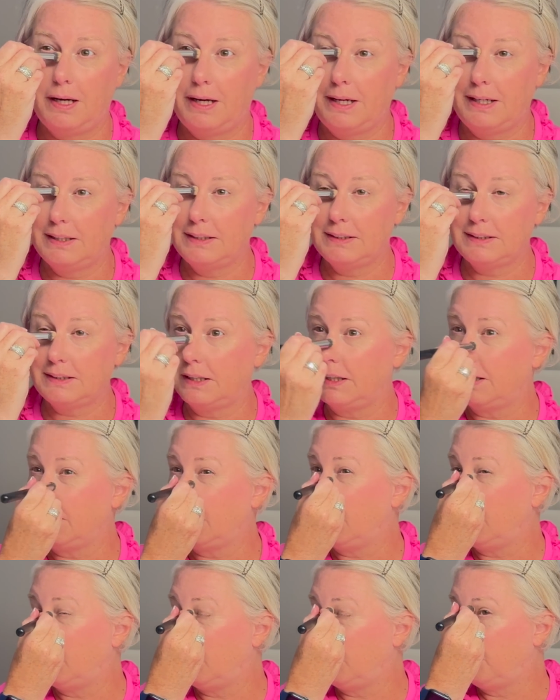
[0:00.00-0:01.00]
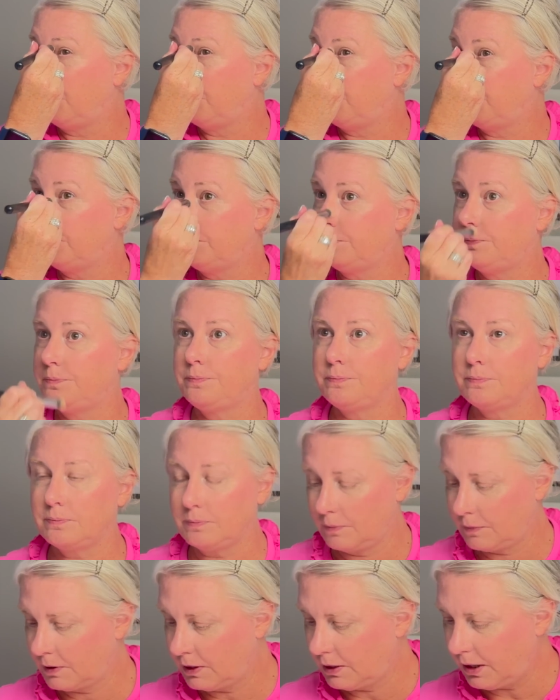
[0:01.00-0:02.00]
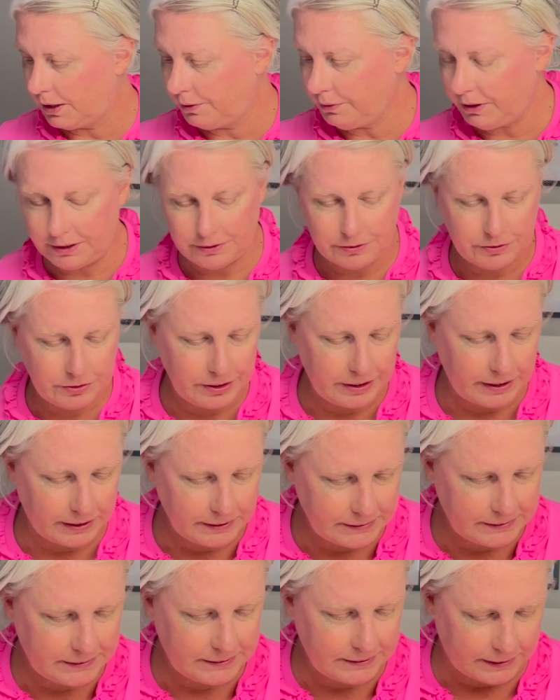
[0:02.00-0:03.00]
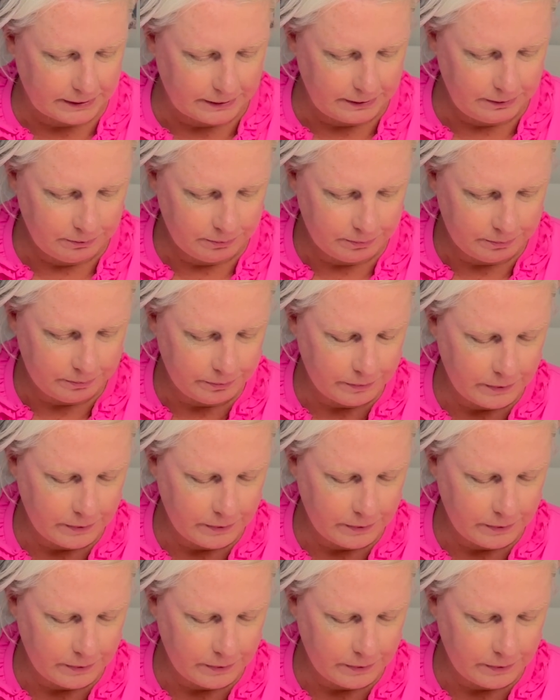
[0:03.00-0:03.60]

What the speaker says: as I go. All right, so that's done.